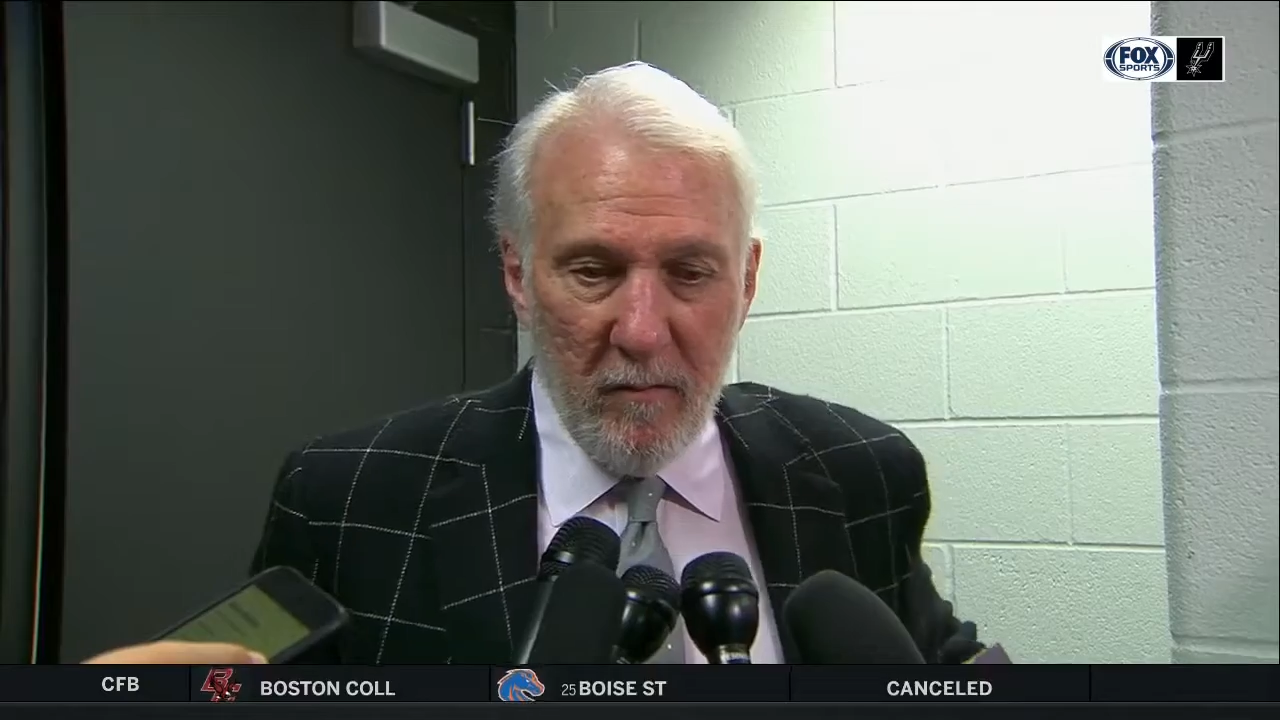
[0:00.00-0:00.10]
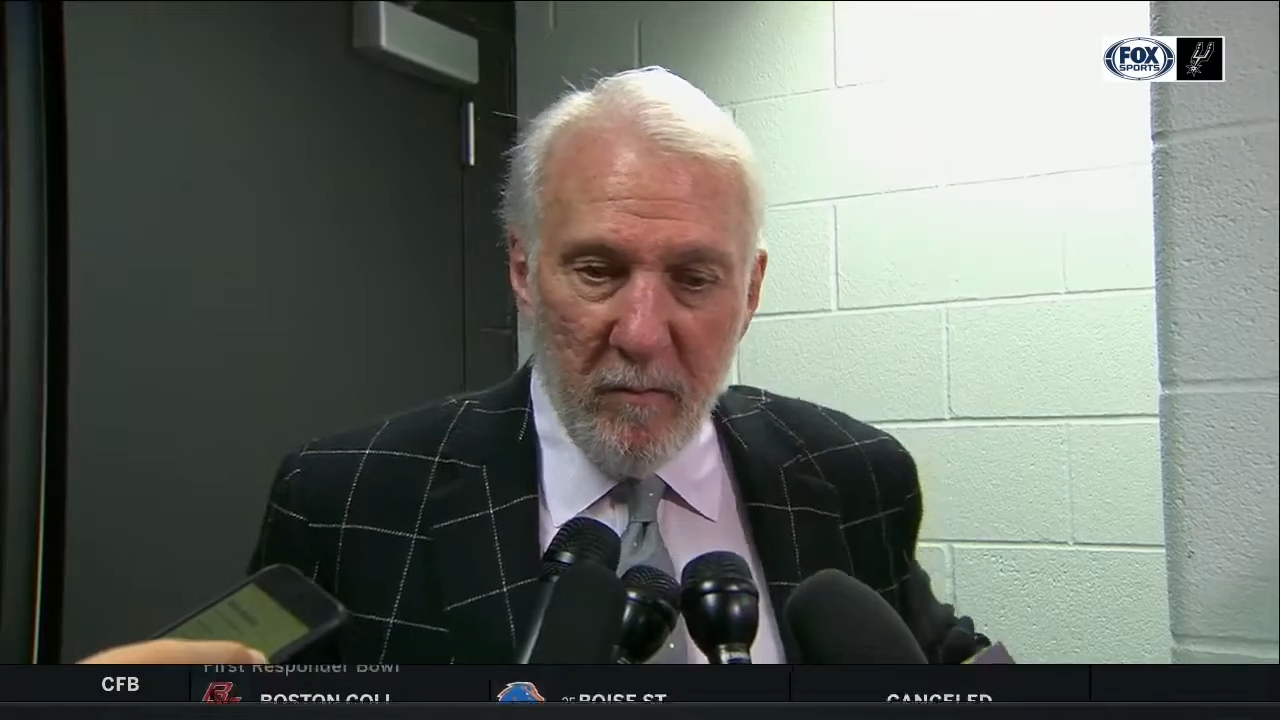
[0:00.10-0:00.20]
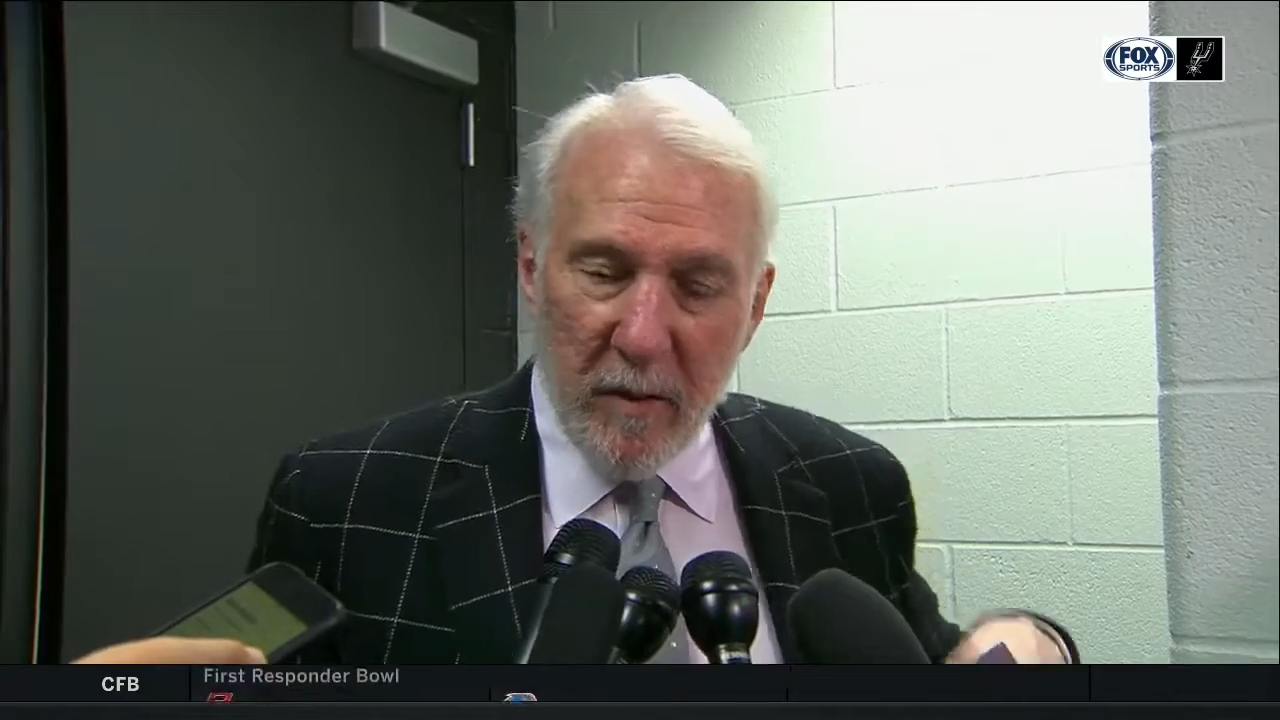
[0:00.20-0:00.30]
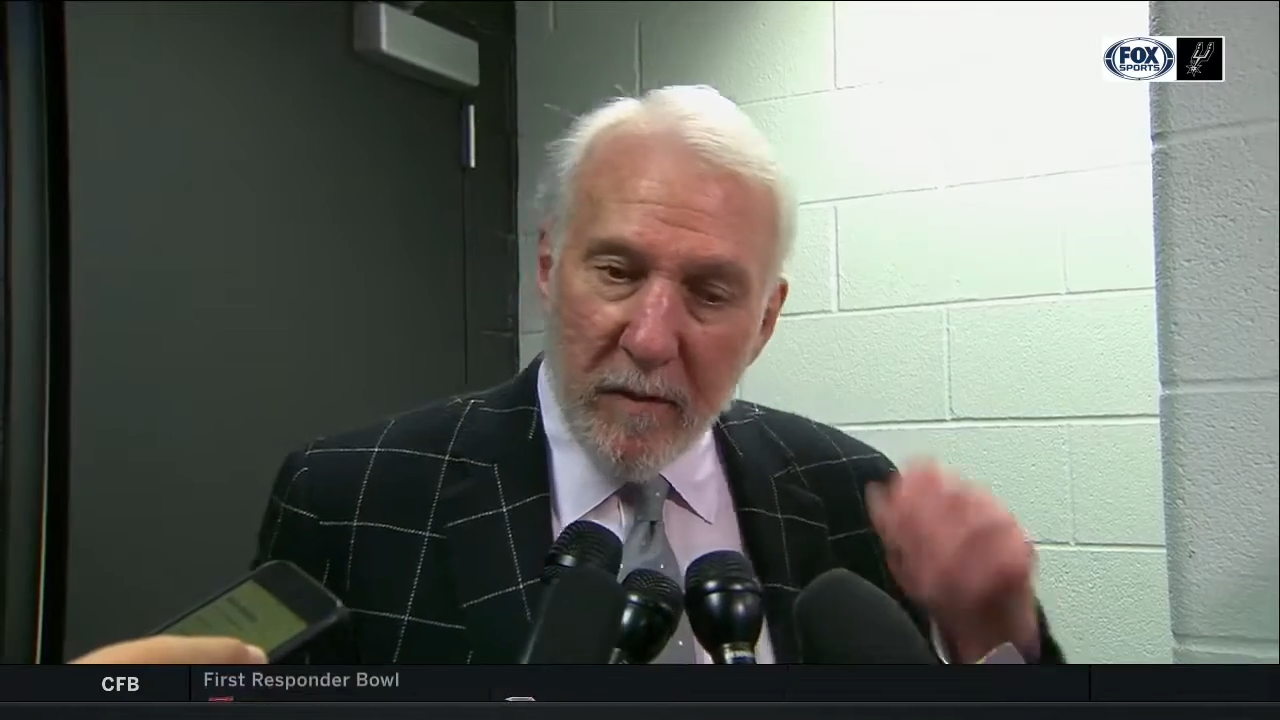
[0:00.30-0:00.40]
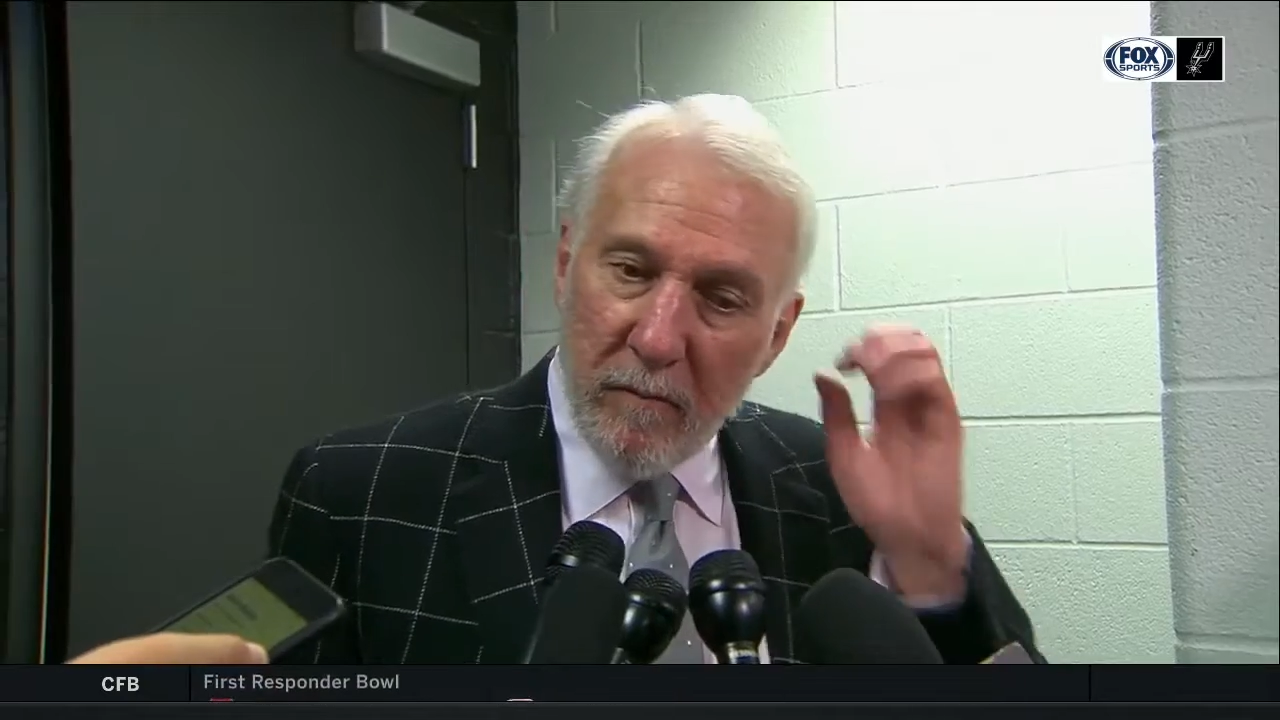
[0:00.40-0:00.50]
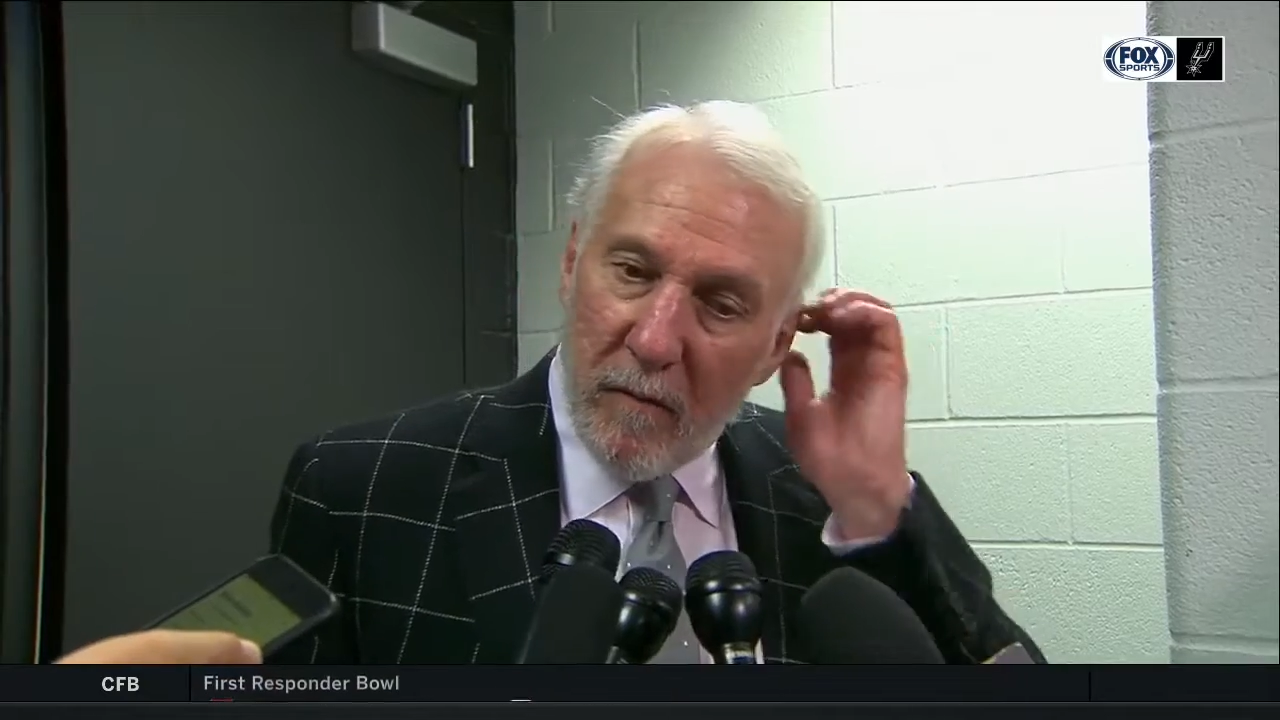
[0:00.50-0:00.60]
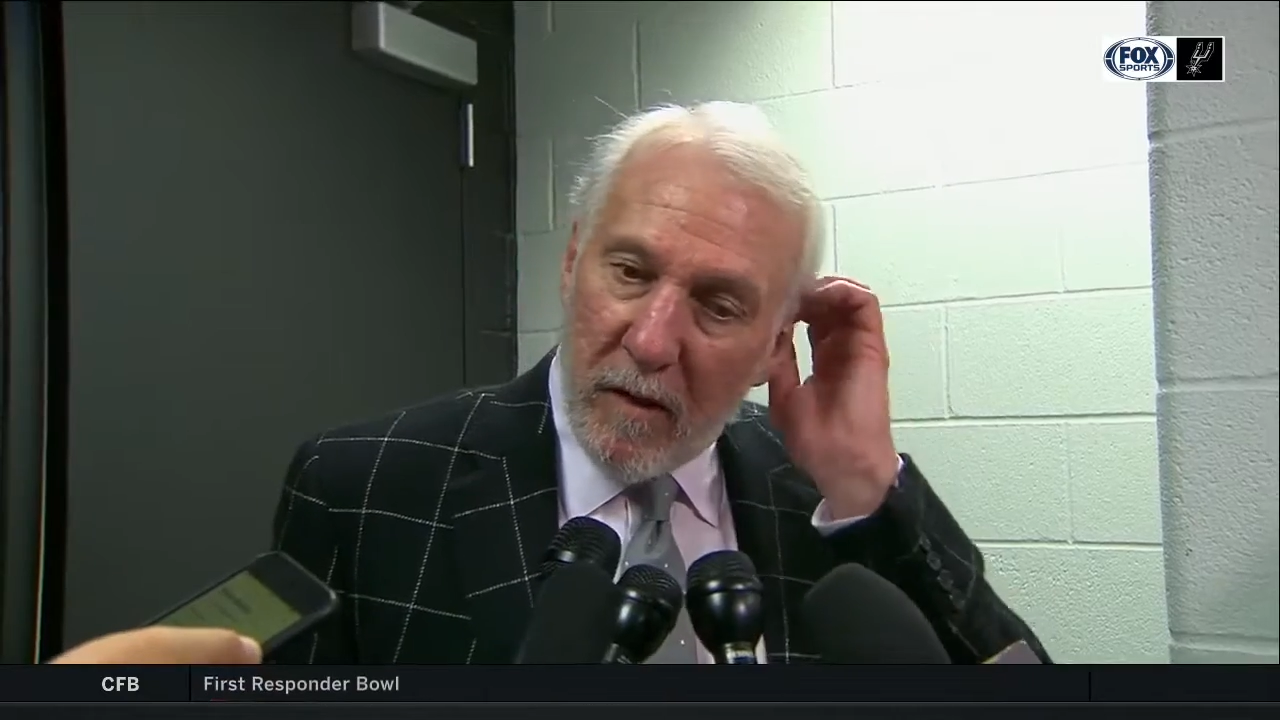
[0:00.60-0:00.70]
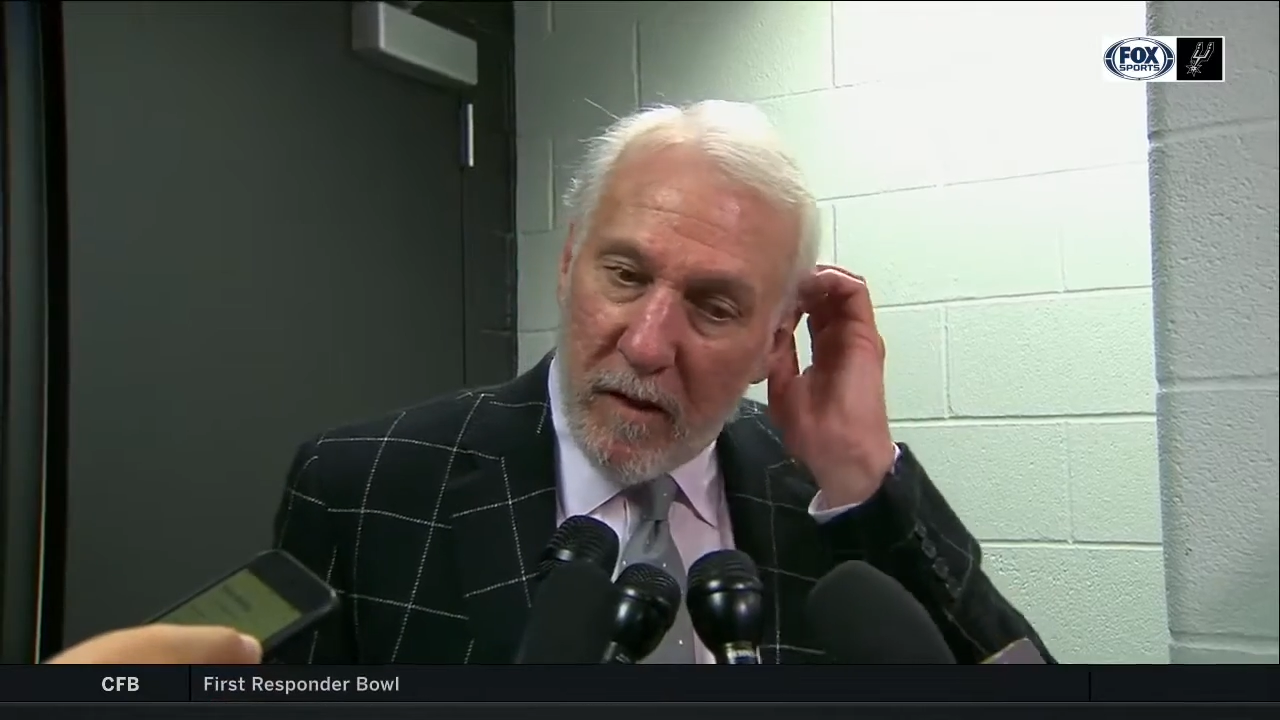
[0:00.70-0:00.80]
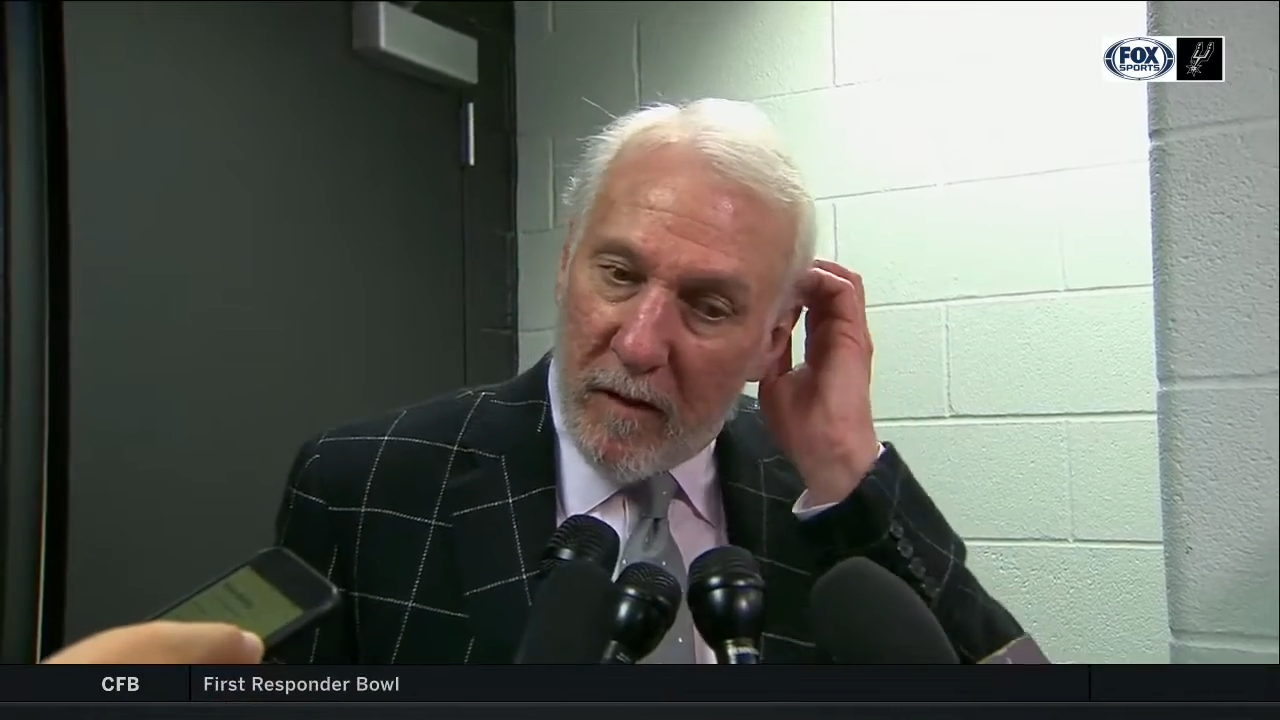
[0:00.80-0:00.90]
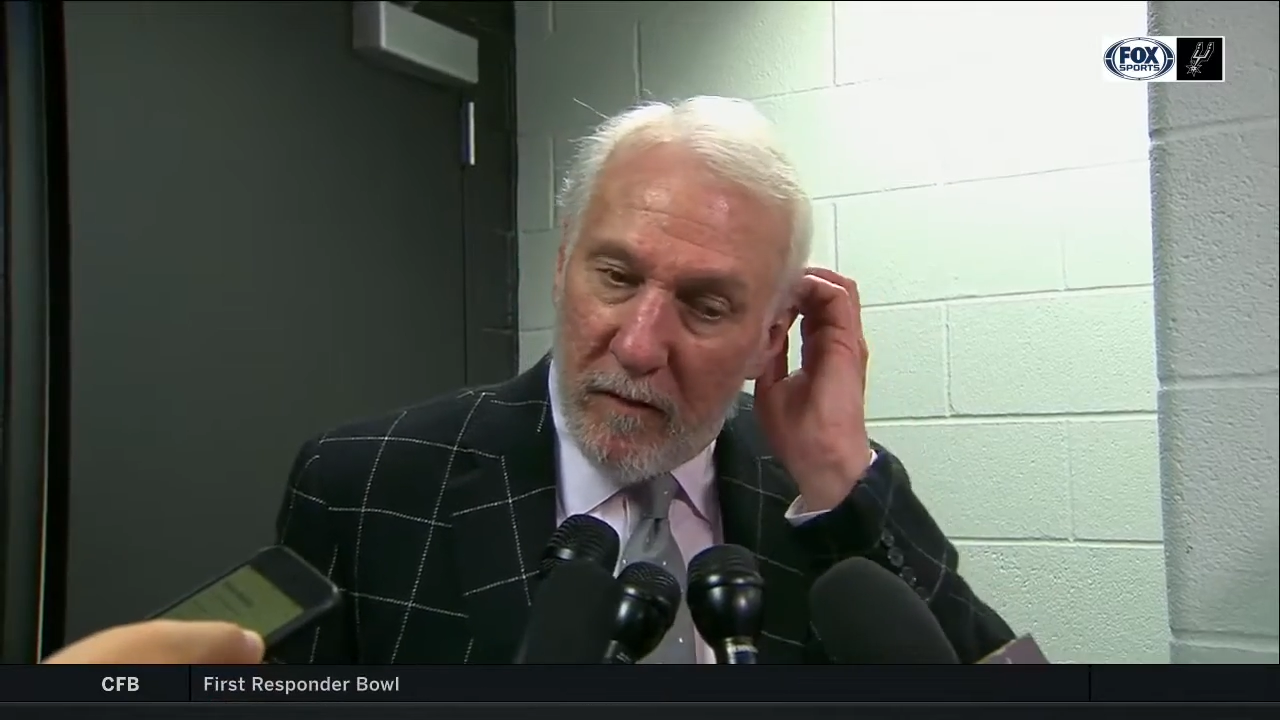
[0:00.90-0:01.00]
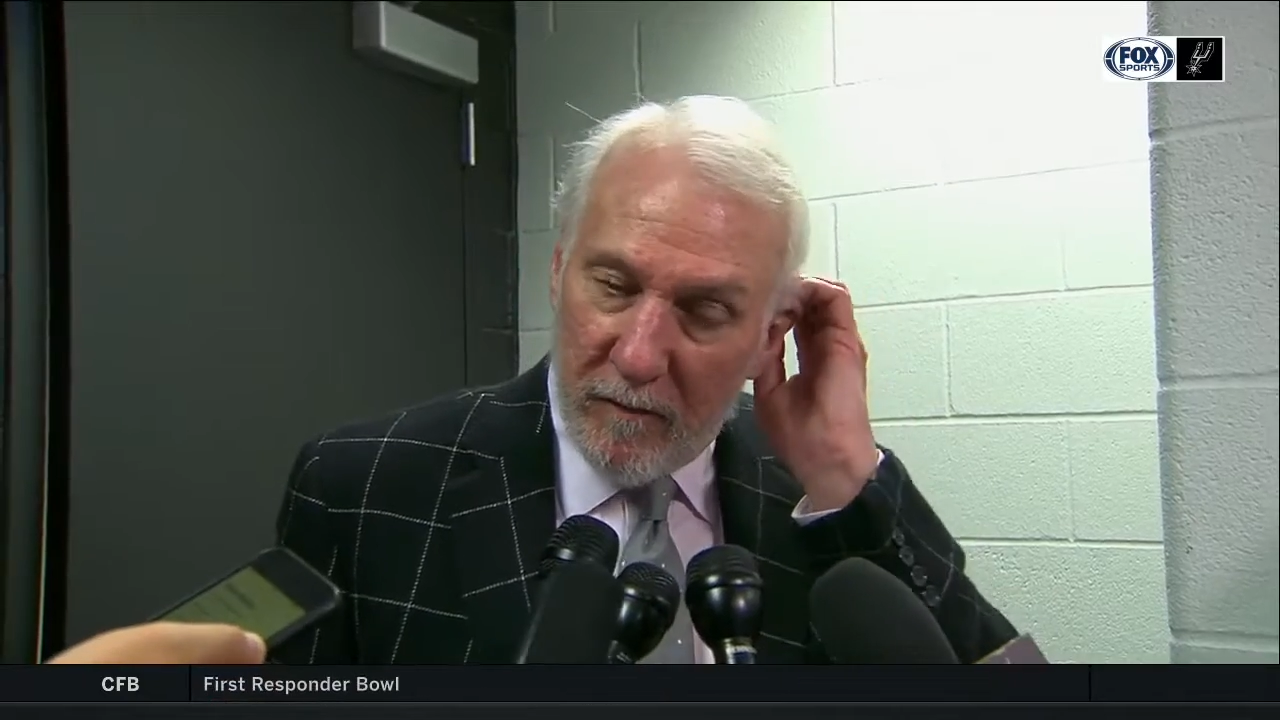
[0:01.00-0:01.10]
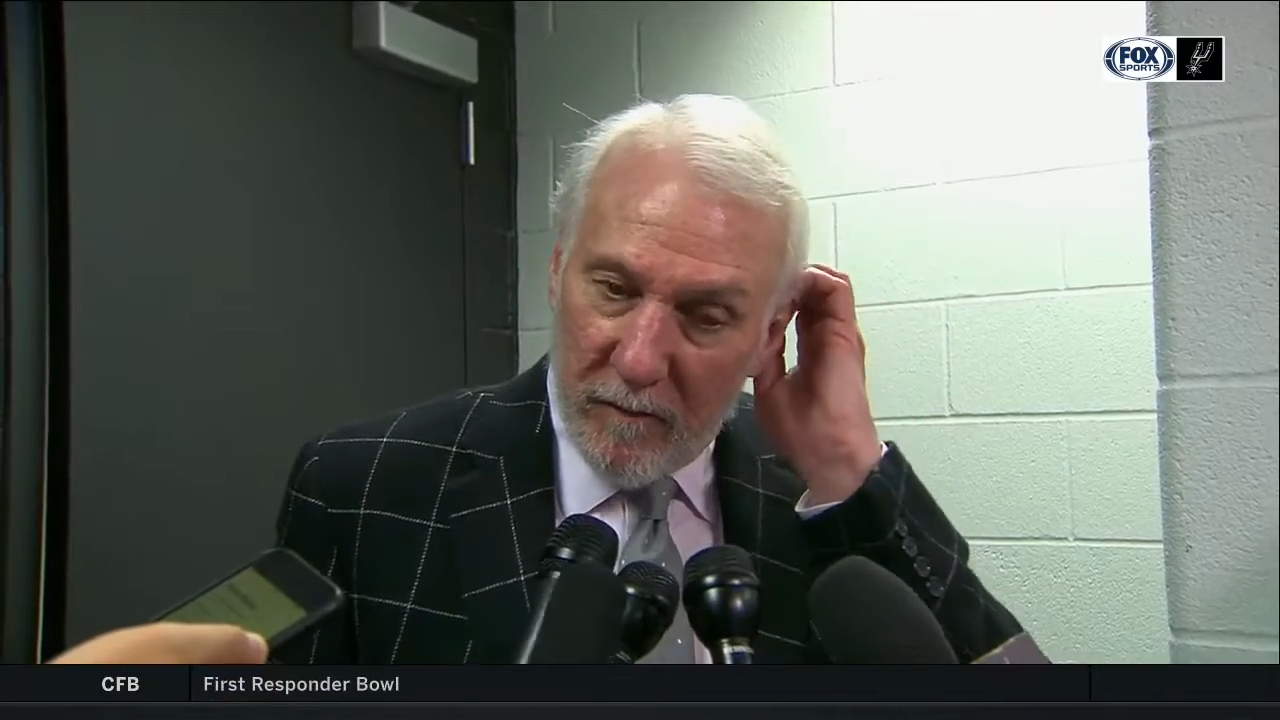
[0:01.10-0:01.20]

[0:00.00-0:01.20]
But uh,